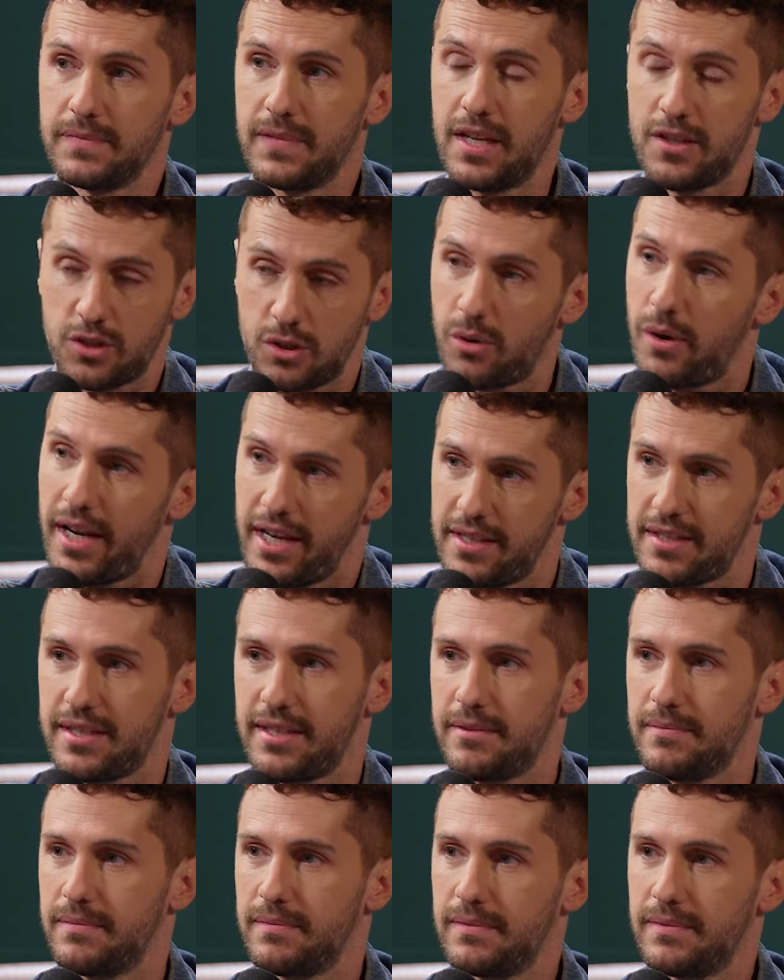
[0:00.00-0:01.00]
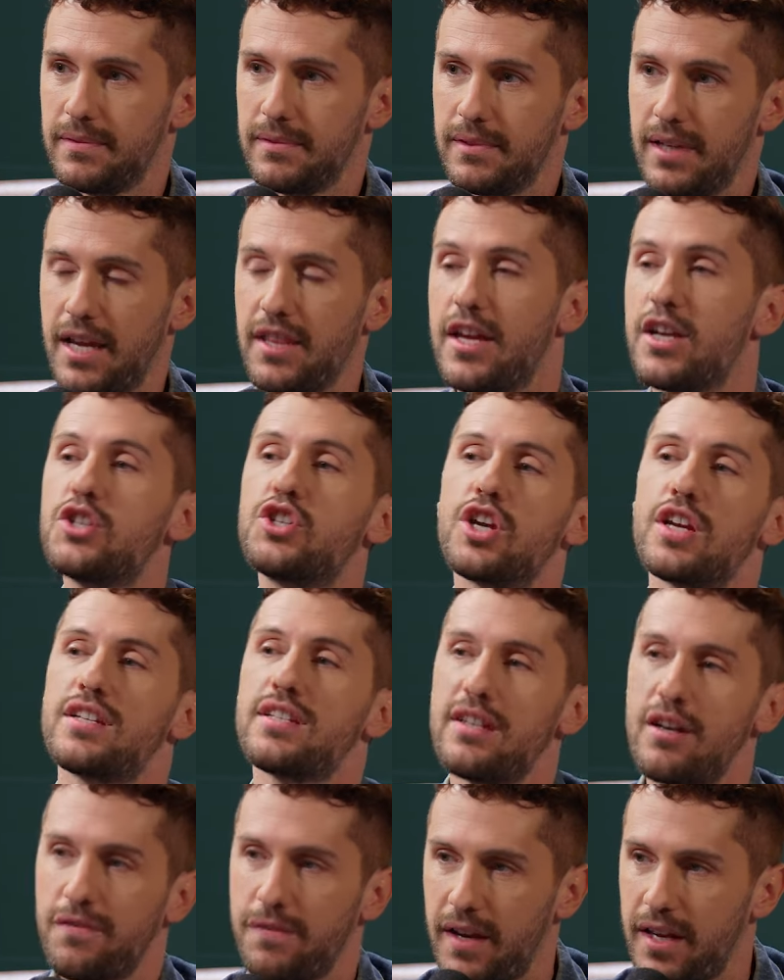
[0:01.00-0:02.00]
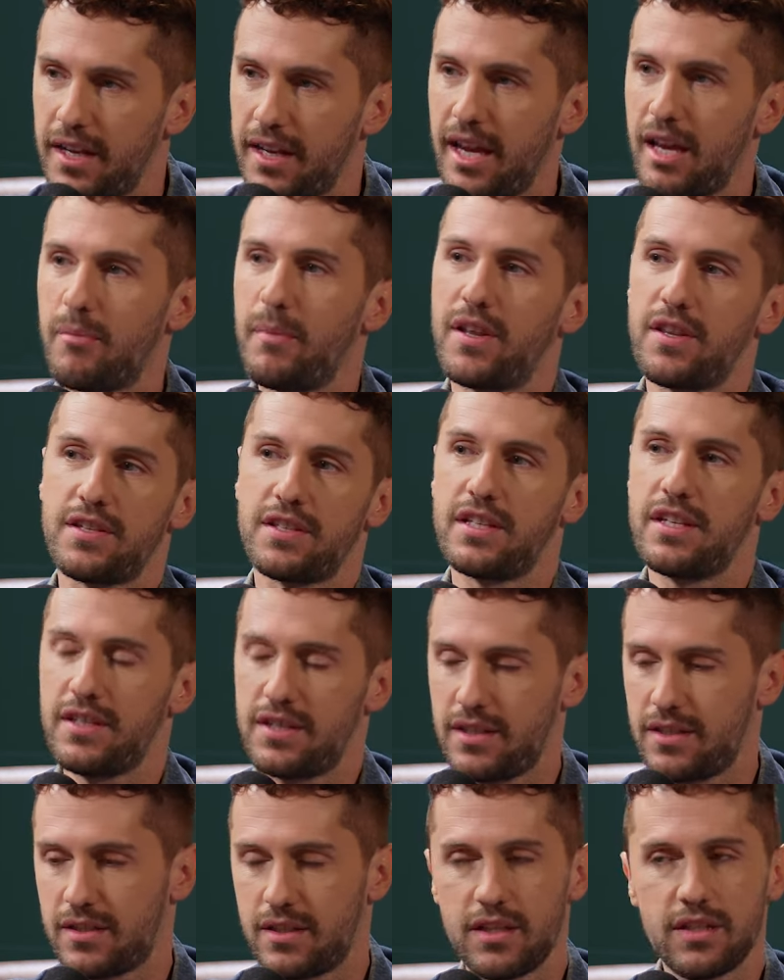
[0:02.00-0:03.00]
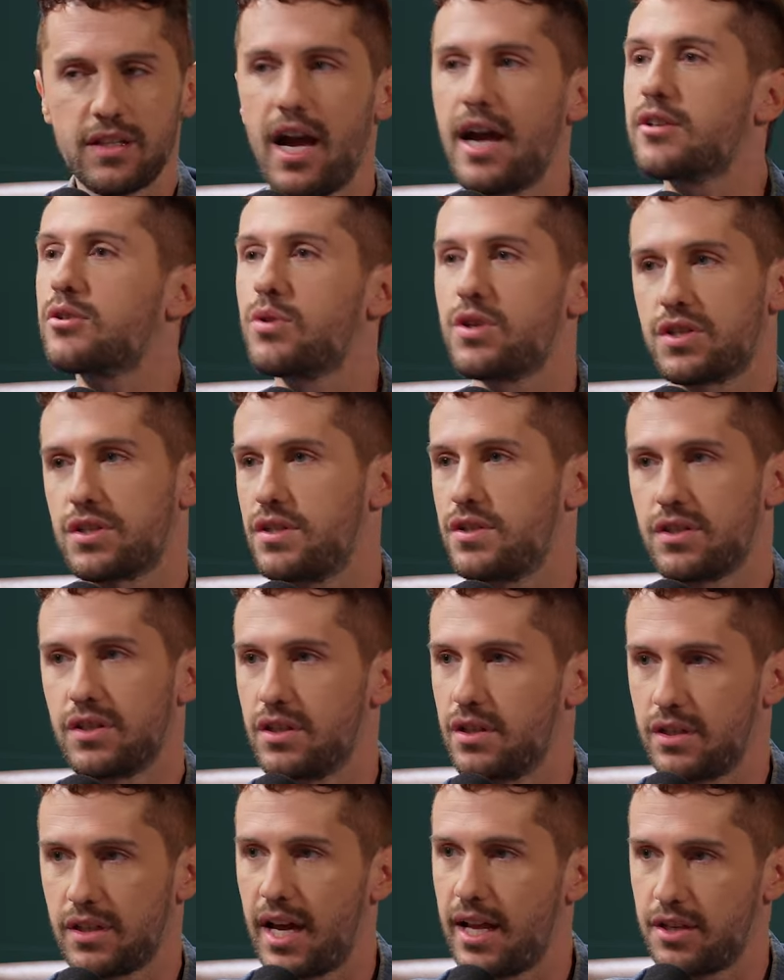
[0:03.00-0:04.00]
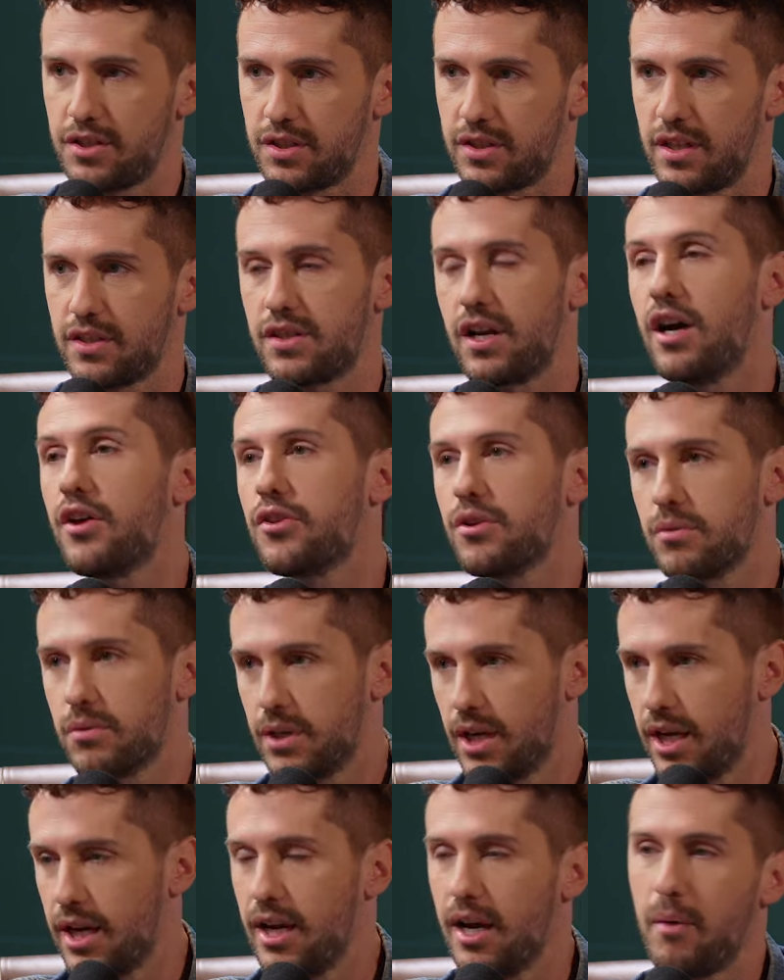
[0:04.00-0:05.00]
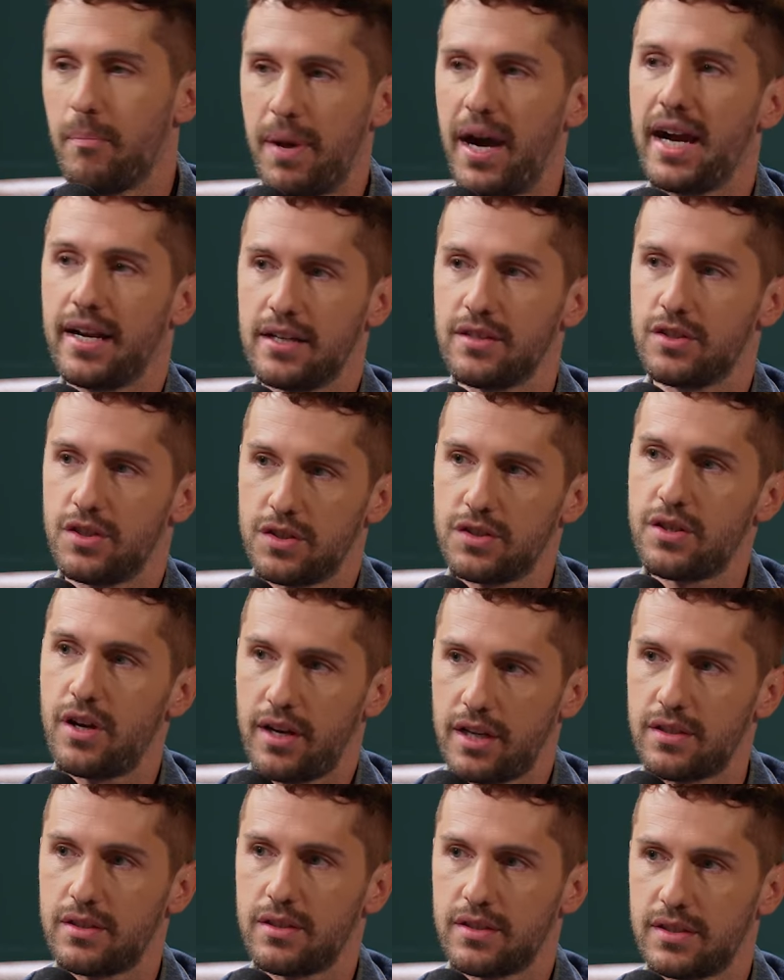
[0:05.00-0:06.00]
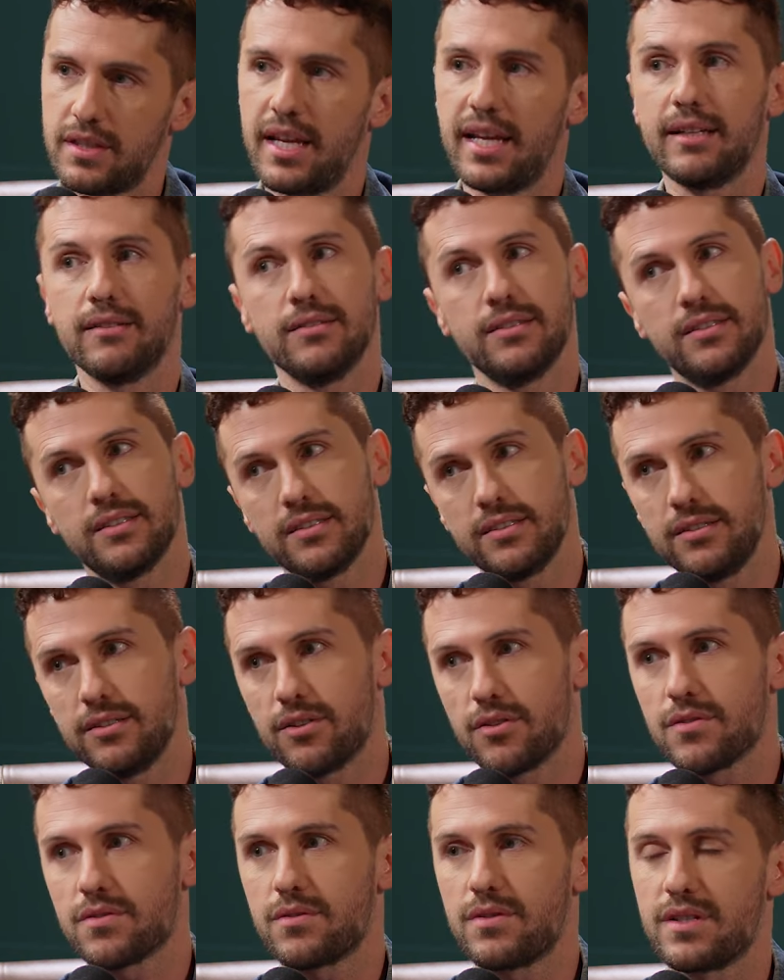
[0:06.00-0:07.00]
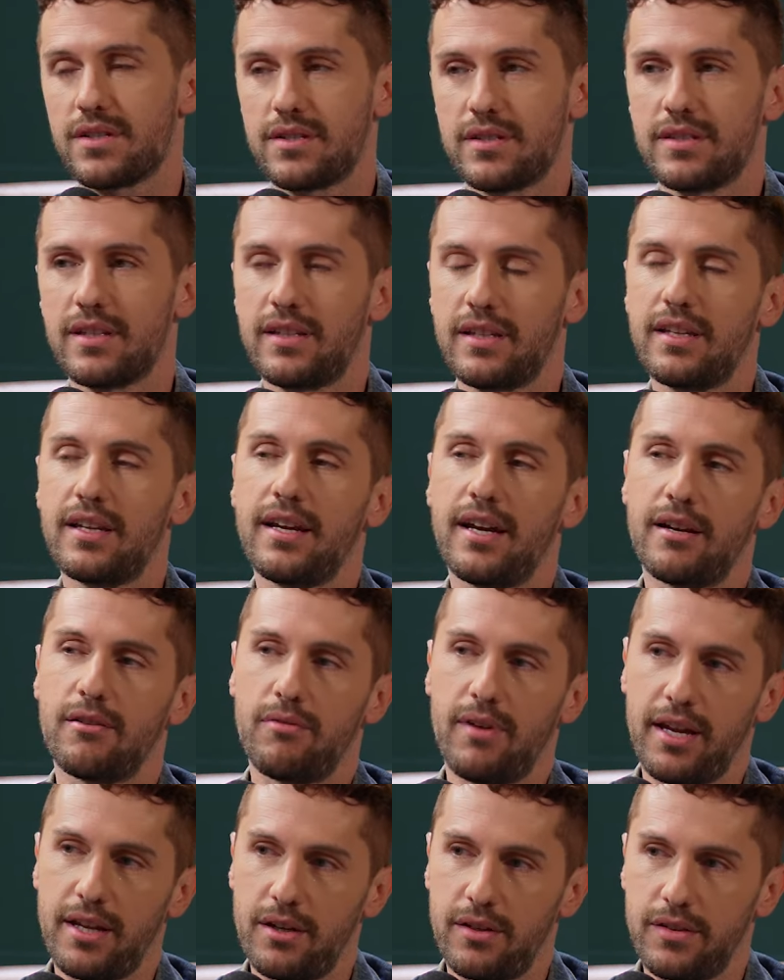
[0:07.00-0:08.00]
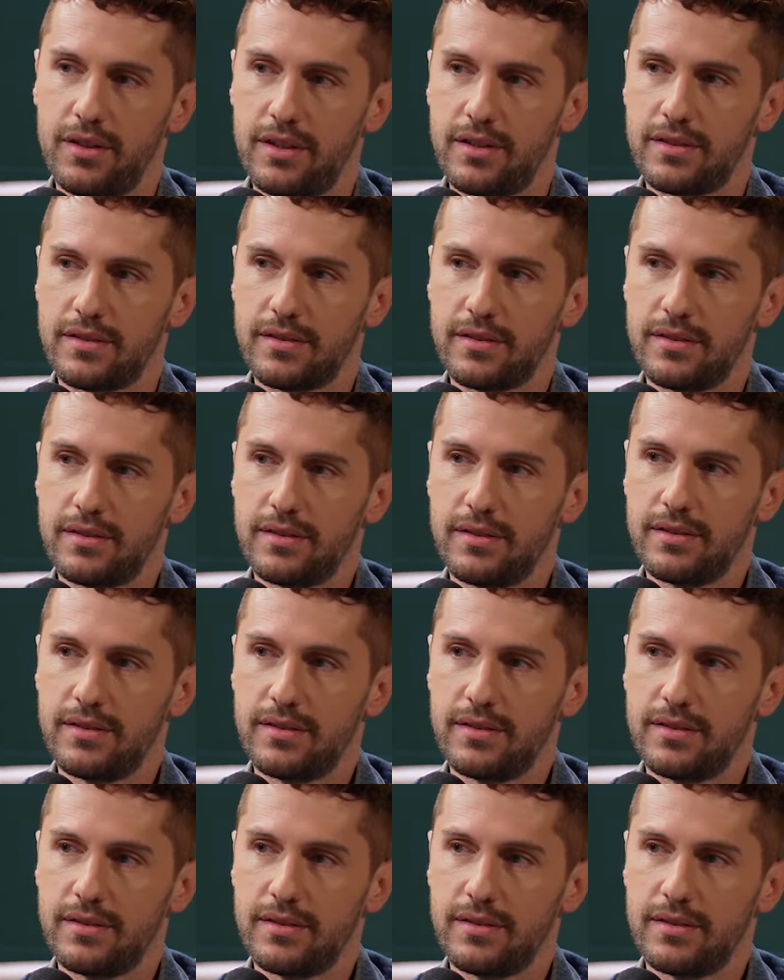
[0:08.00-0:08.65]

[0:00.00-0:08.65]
It's crazy. And they're just now finding out about this. And this is, the non-Christians are acknowledging this. Other pockets are starting to say, well, you know, those Christians, I think they got it right on this.